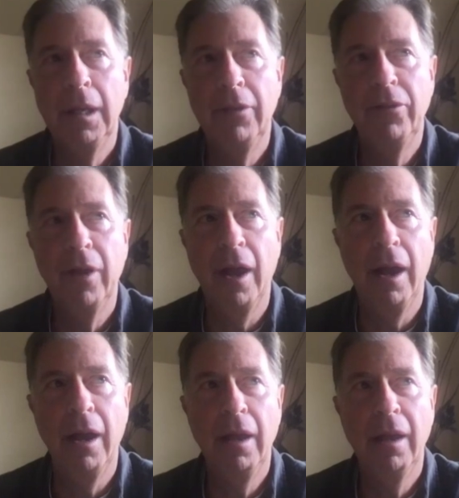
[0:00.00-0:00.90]
it's
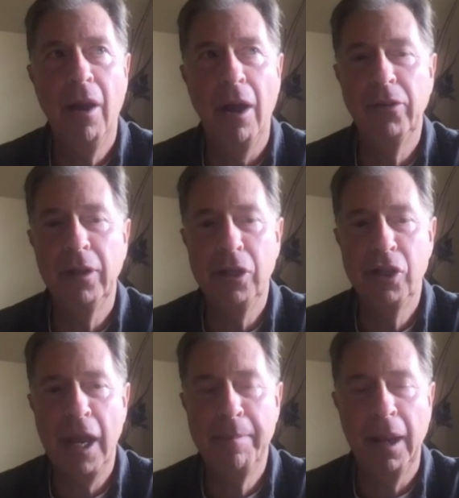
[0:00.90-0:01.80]
uh, constantly
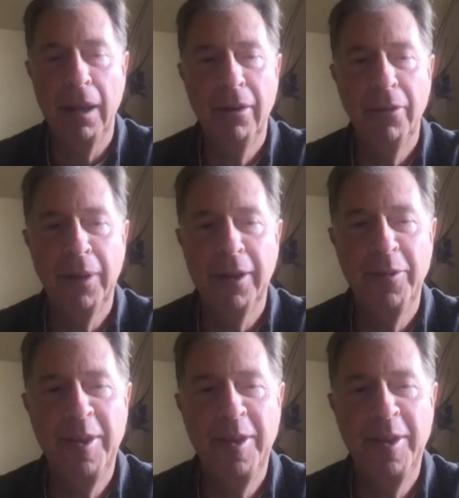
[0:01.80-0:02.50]
shaping, we could